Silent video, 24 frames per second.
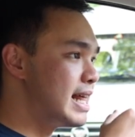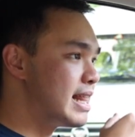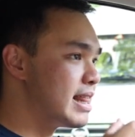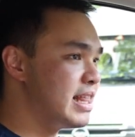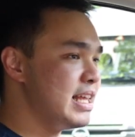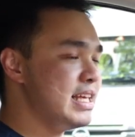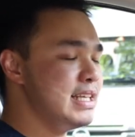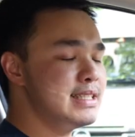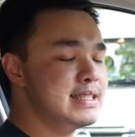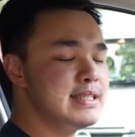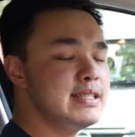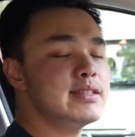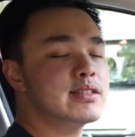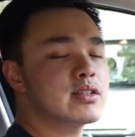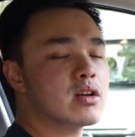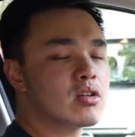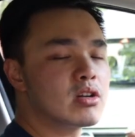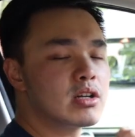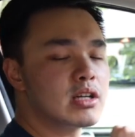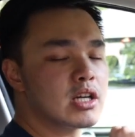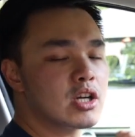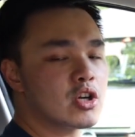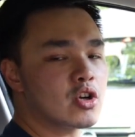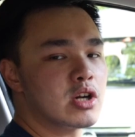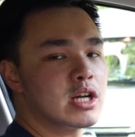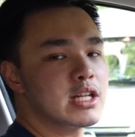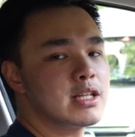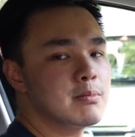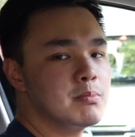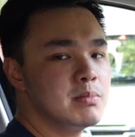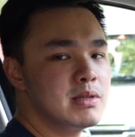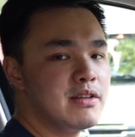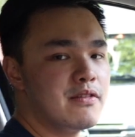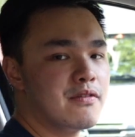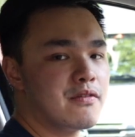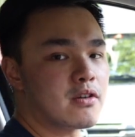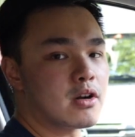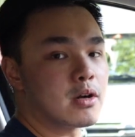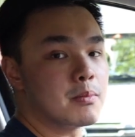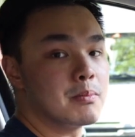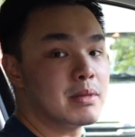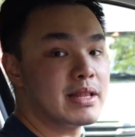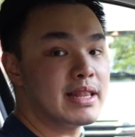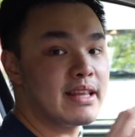These seats are incredibly firm,